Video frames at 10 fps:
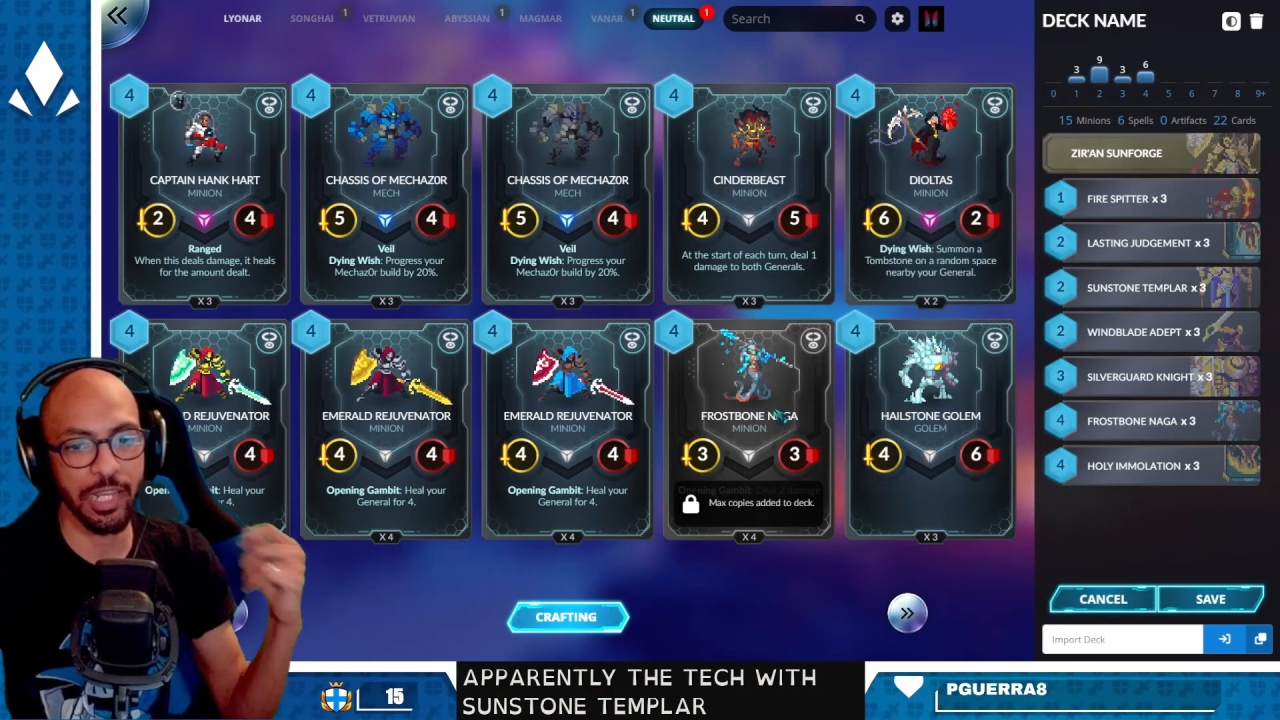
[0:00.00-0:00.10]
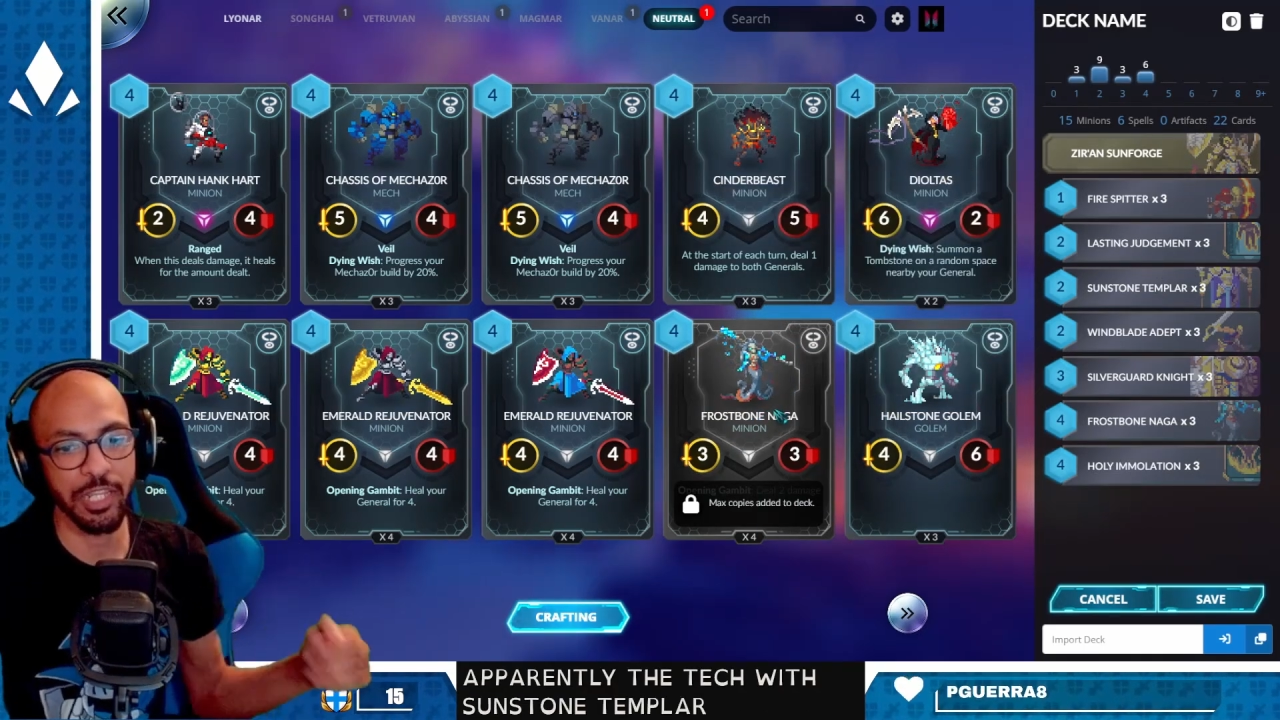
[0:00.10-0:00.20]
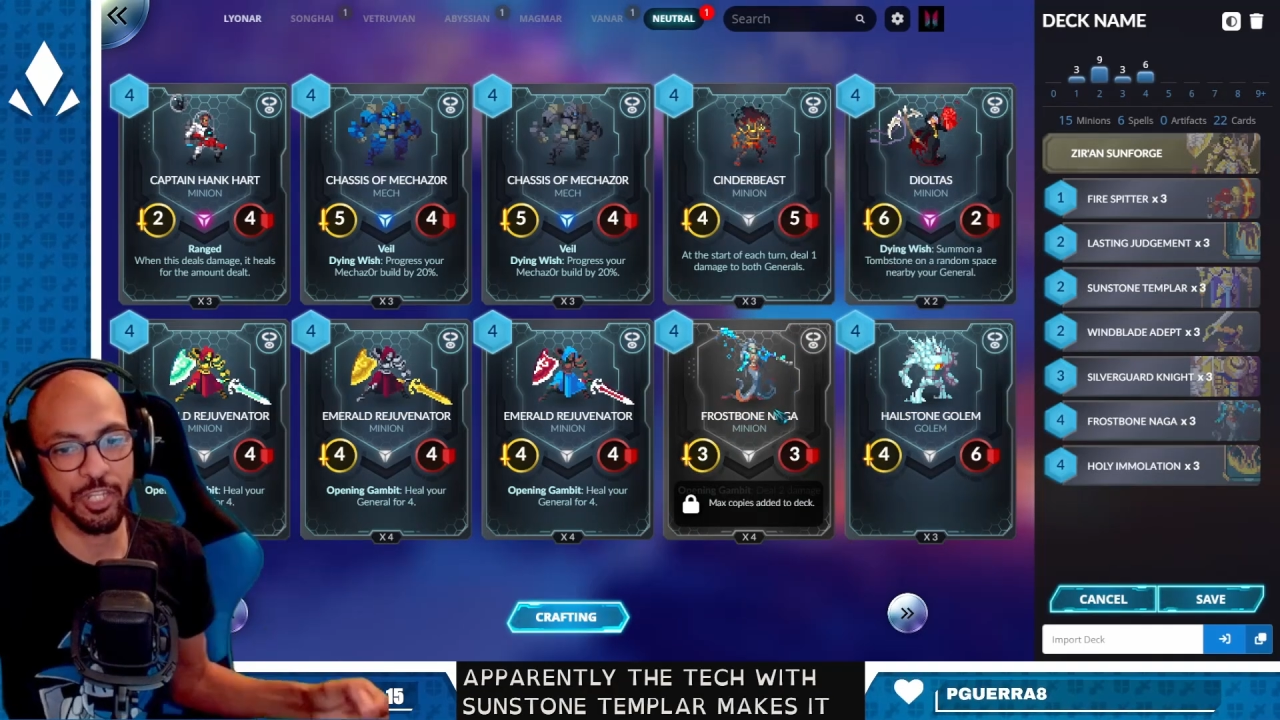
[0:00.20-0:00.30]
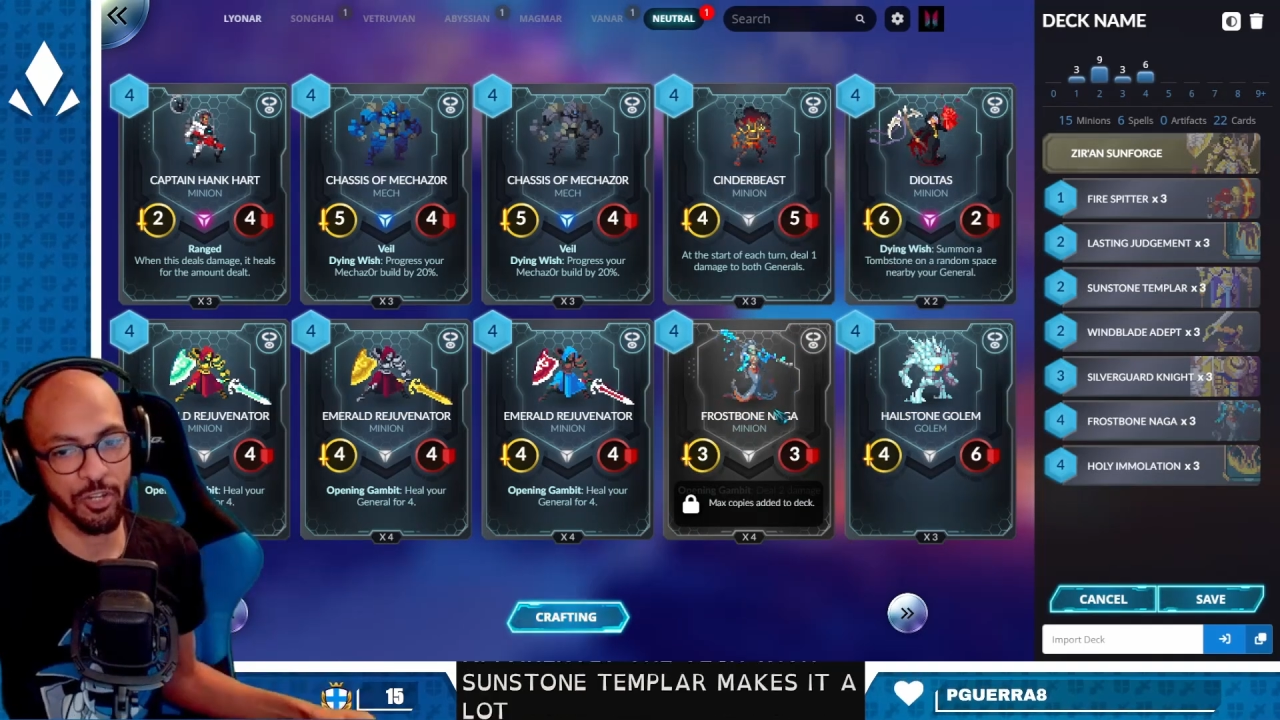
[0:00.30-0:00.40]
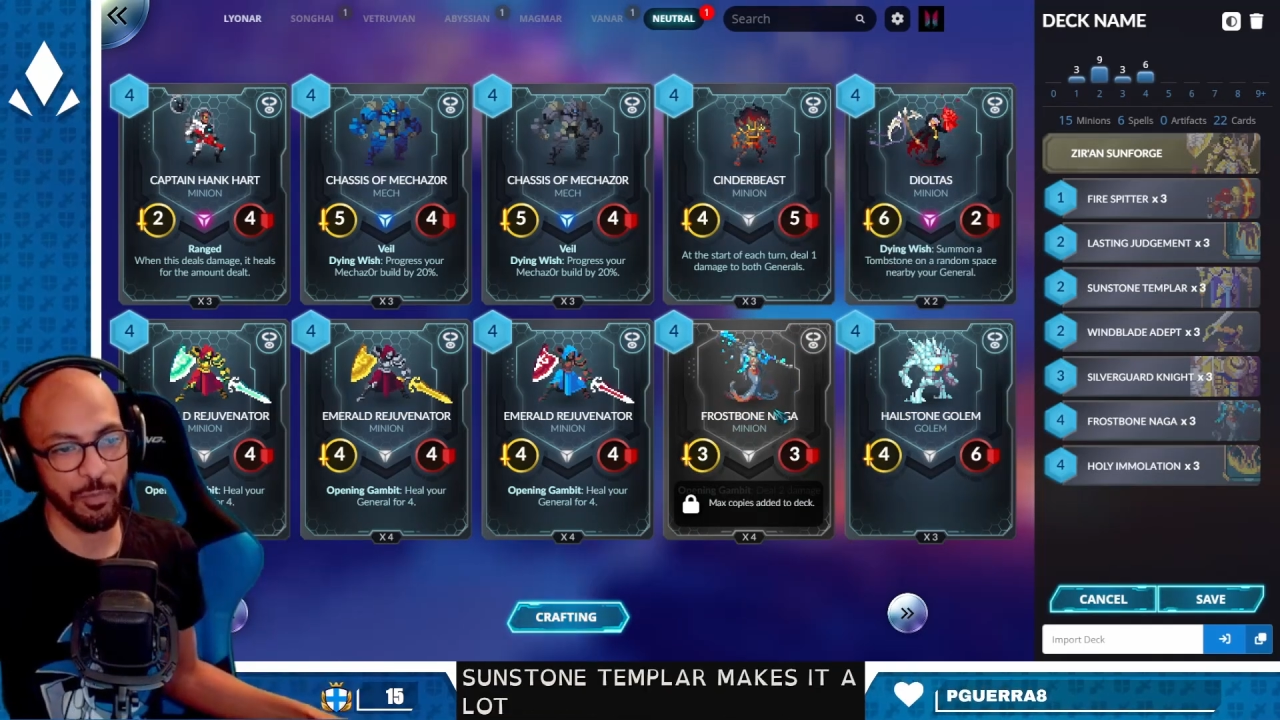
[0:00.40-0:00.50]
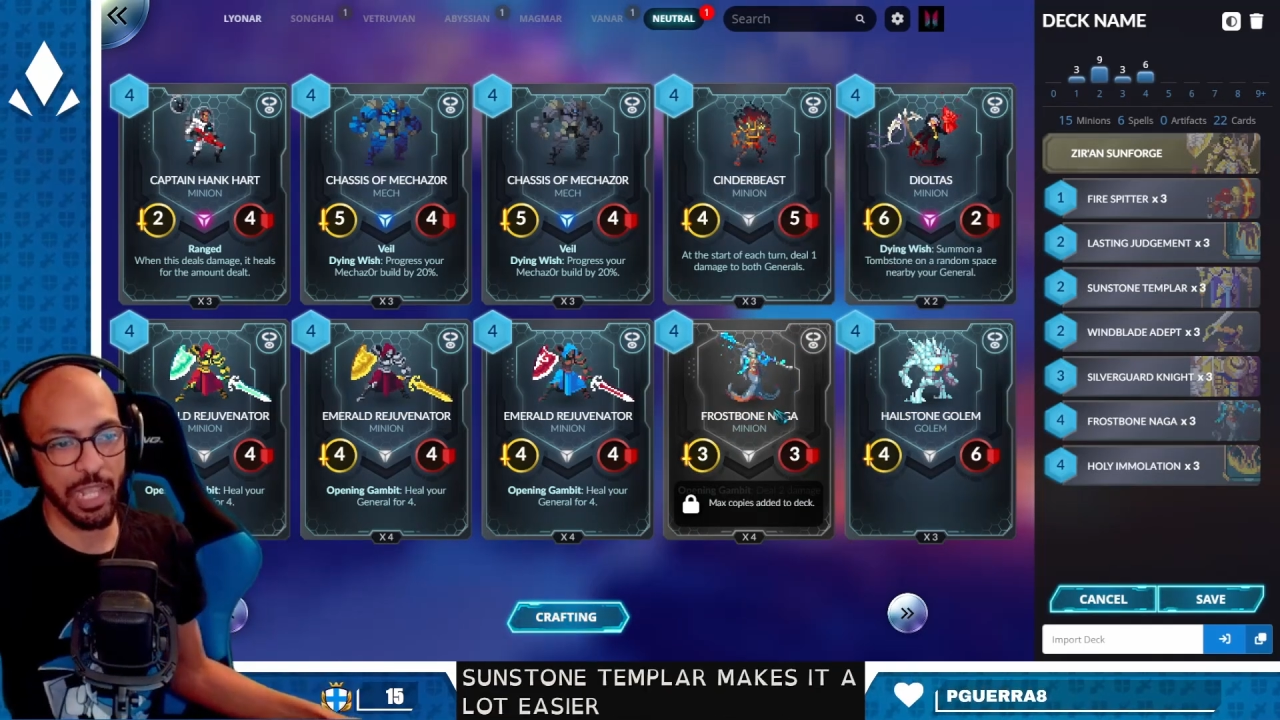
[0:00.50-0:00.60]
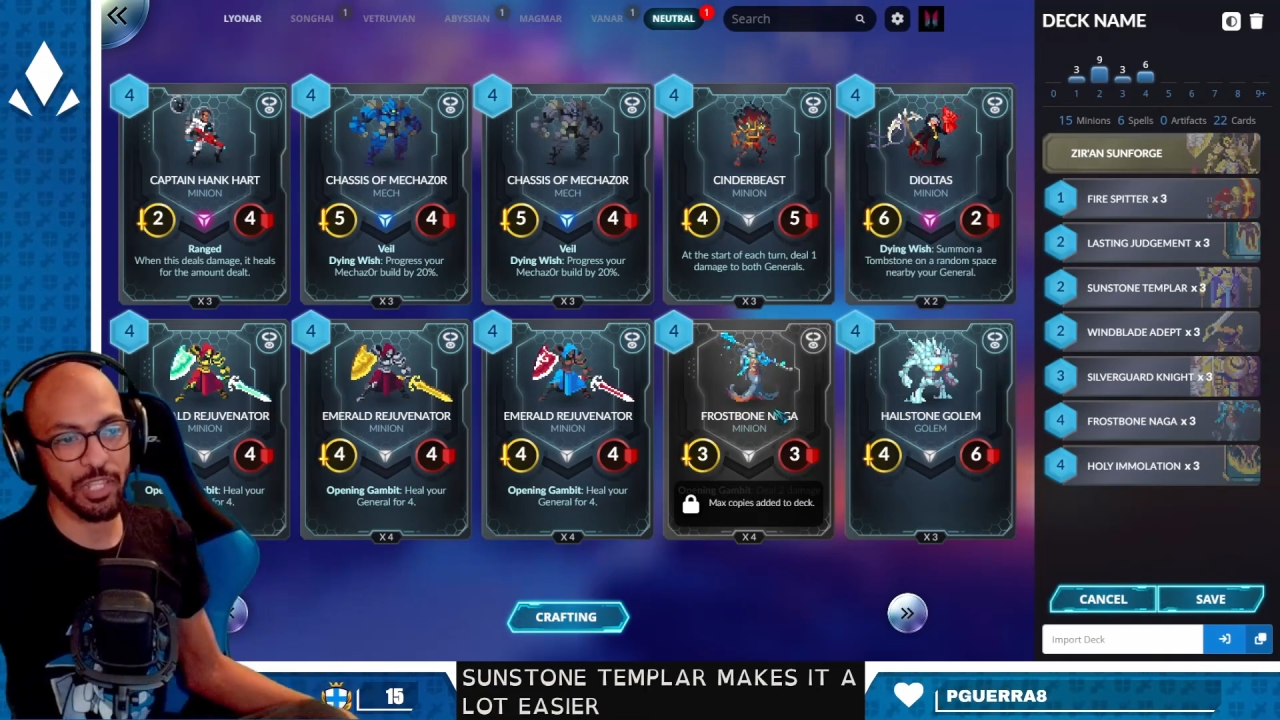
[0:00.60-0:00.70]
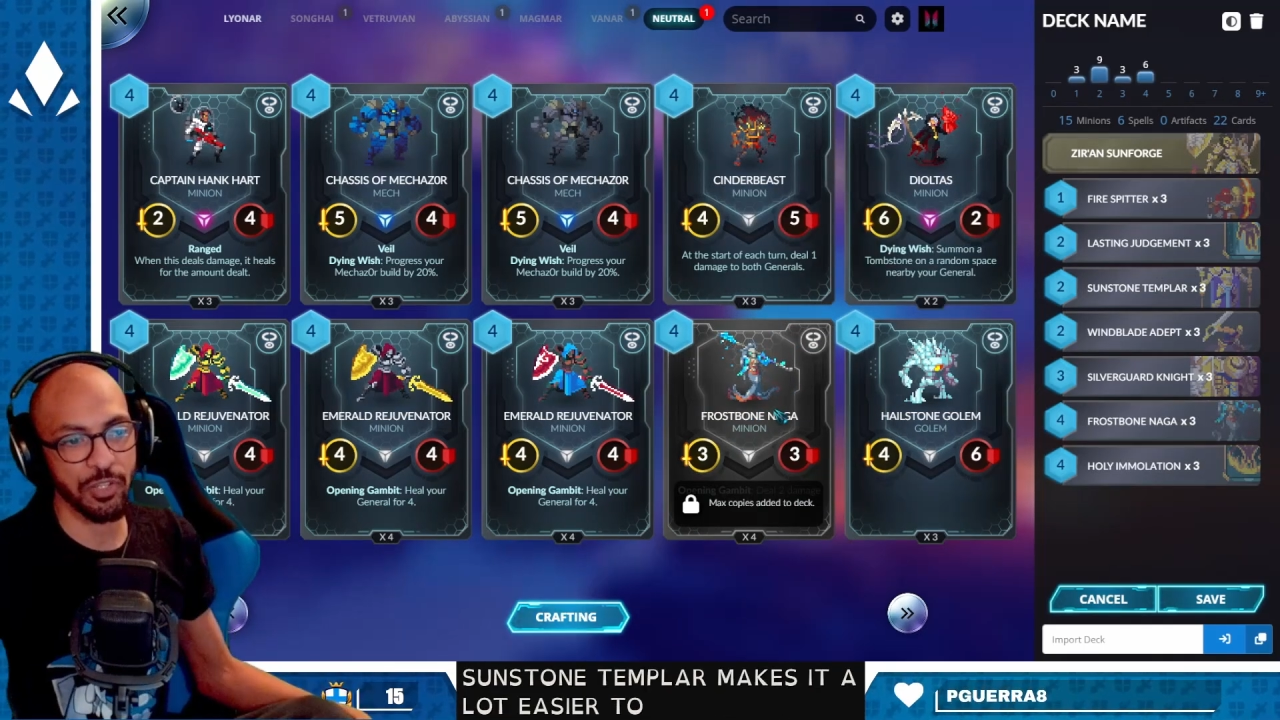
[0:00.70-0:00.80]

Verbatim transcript: easier to make